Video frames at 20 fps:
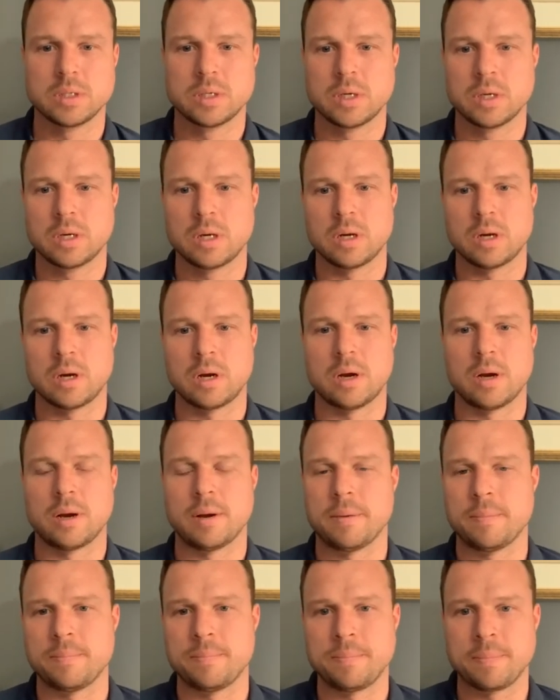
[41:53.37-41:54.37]

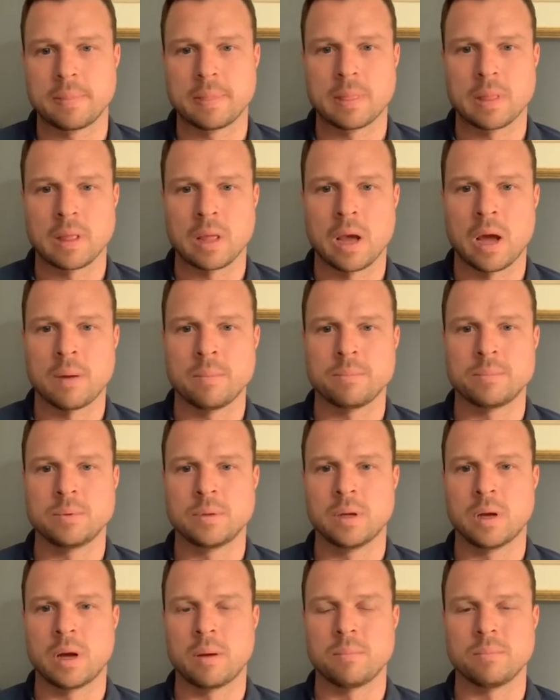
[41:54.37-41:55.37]
Um, I'm
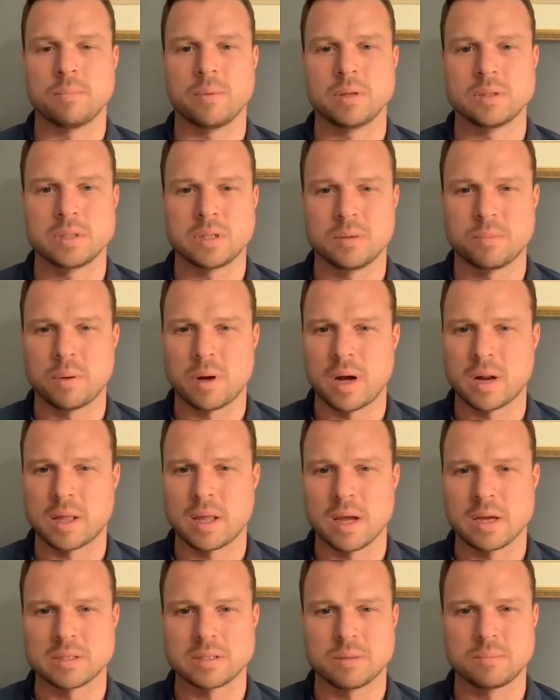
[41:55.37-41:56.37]
I'm listening to
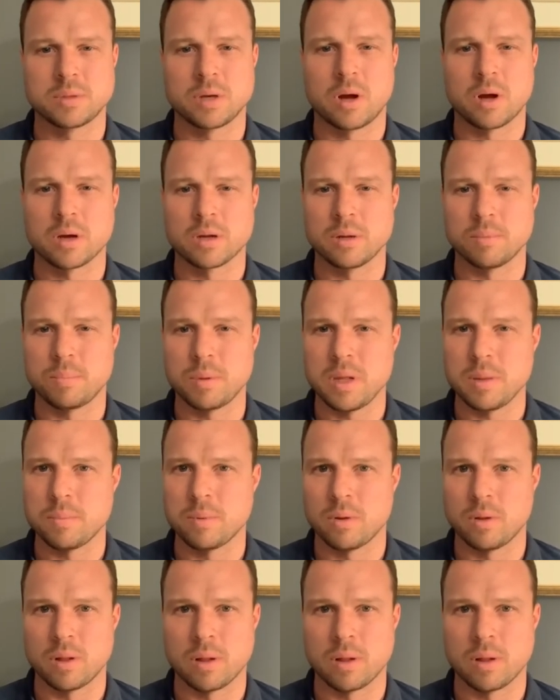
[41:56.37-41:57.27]
podcasts. I'm talking to people.